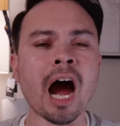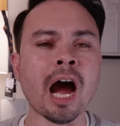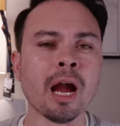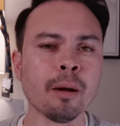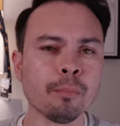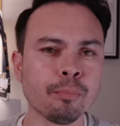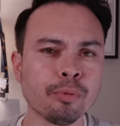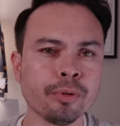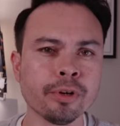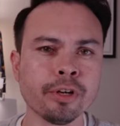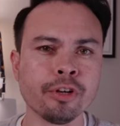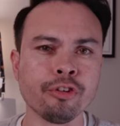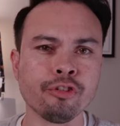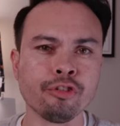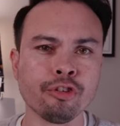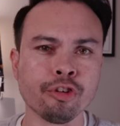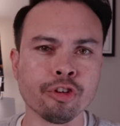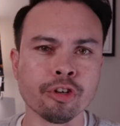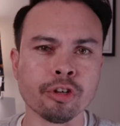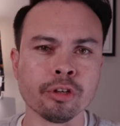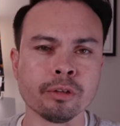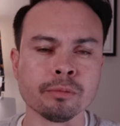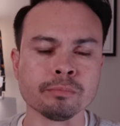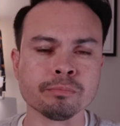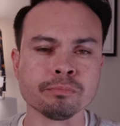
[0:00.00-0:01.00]
I'm pretty
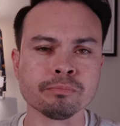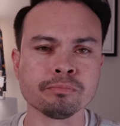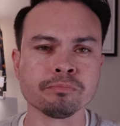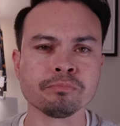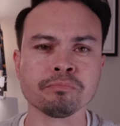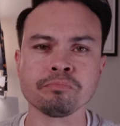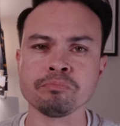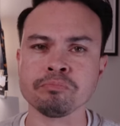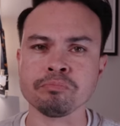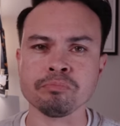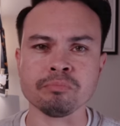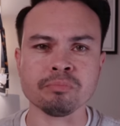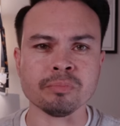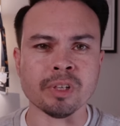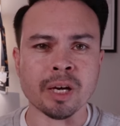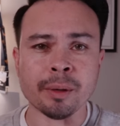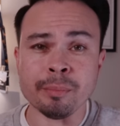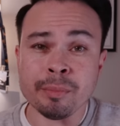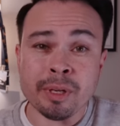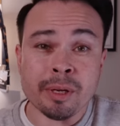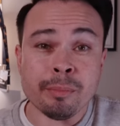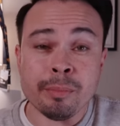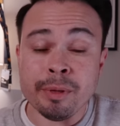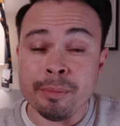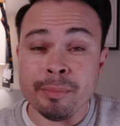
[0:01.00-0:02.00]
sure I'm
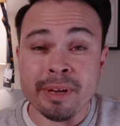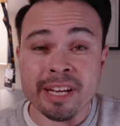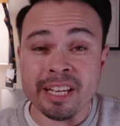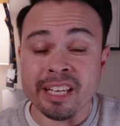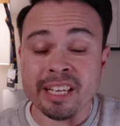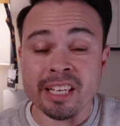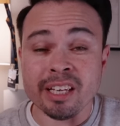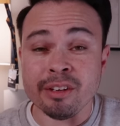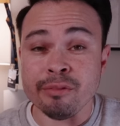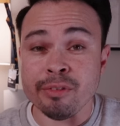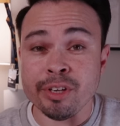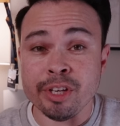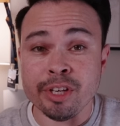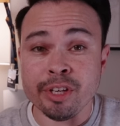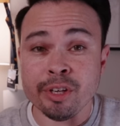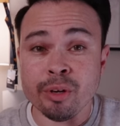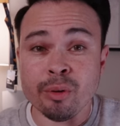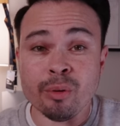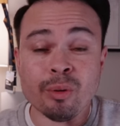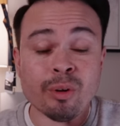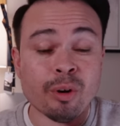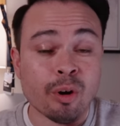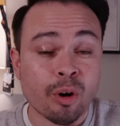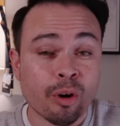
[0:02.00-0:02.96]
going to be making a video